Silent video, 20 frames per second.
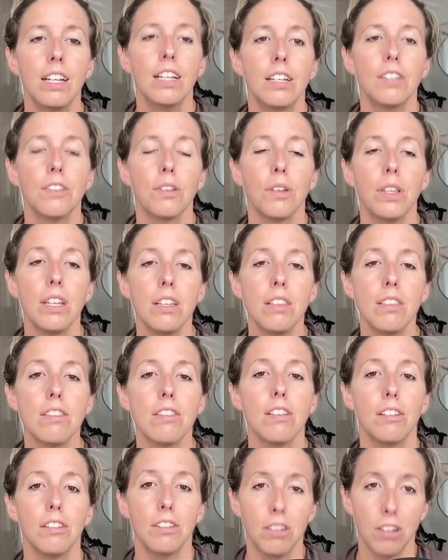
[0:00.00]
So let's
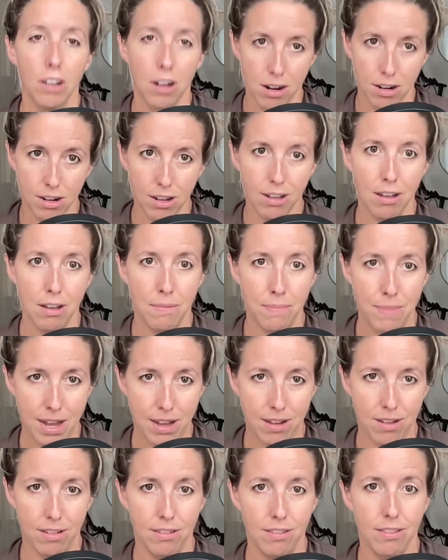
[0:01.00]
talk
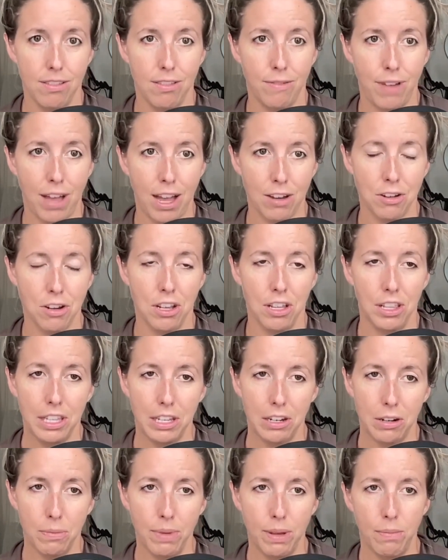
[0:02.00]
about the fascia a
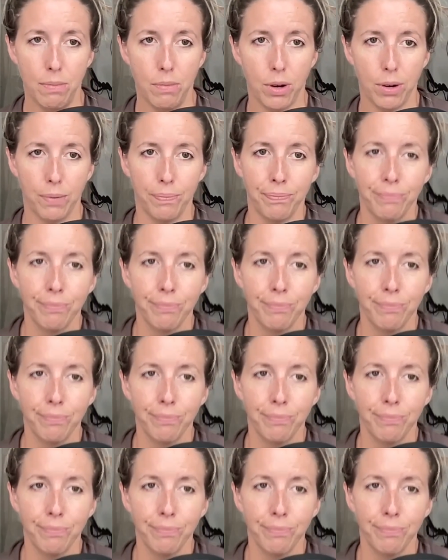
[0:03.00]
little bit more.